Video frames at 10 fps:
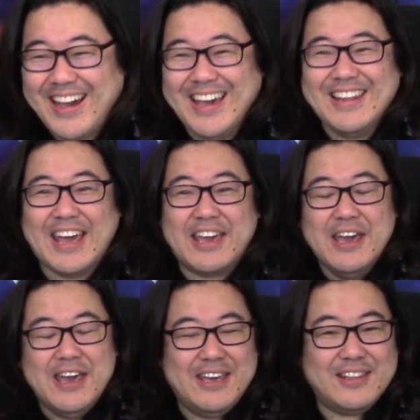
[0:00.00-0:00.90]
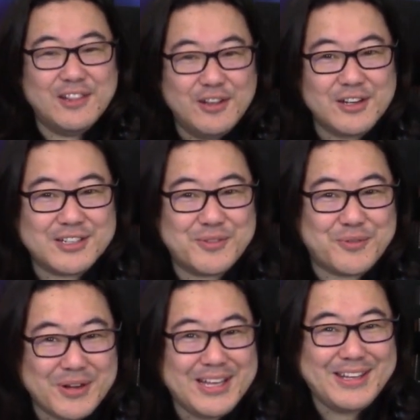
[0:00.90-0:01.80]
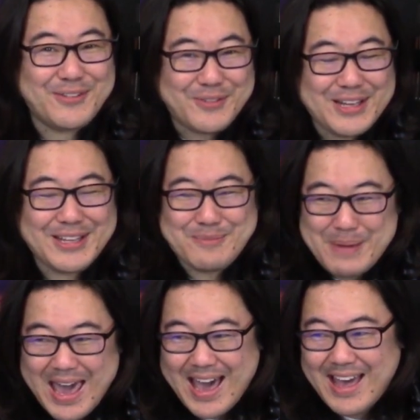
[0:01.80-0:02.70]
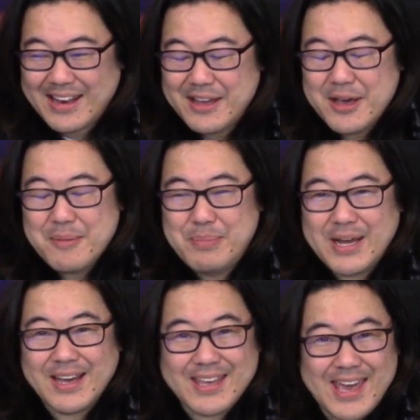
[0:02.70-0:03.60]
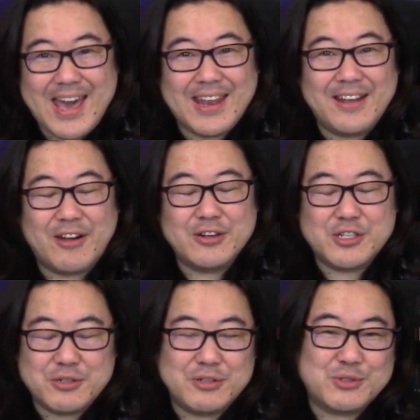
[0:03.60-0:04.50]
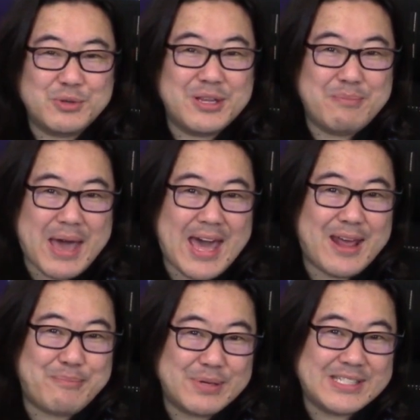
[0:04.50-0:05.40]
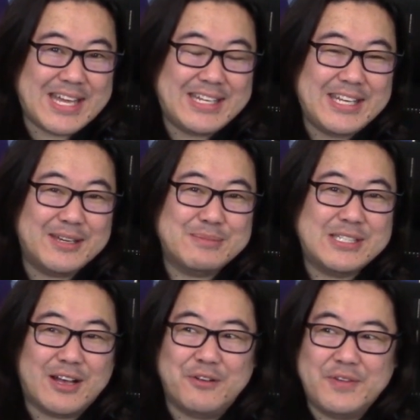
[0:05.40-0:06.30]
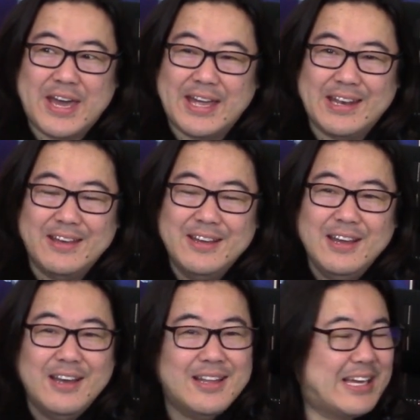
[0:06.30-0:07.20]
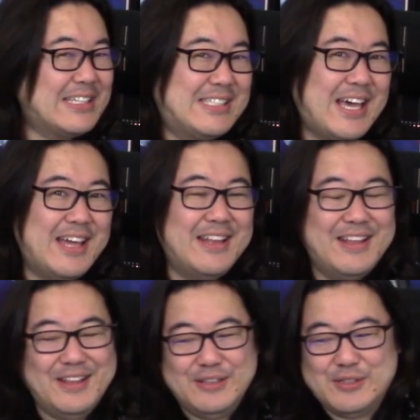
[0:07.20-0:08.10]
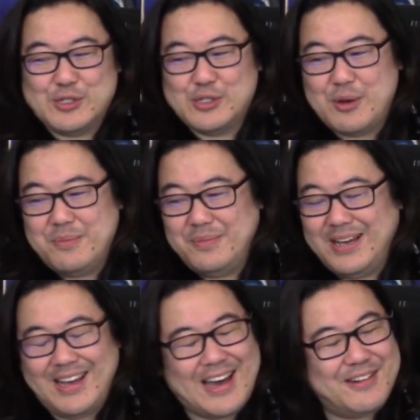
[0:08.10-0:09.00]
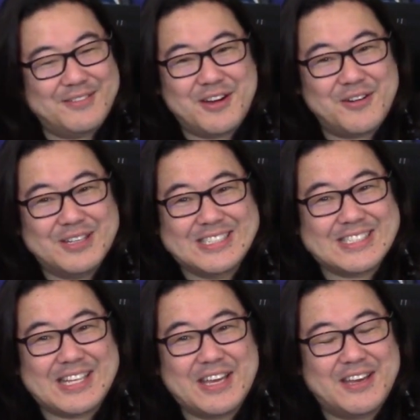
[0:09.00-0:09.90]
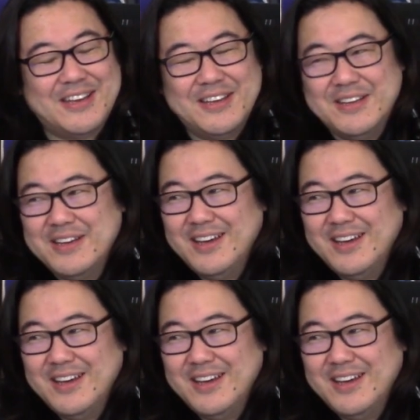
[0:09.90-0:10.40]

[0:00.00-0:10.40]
right like it looked really really bad but again, Arturo's really bad at presenting himself, and like I said, some I don't know. It's just like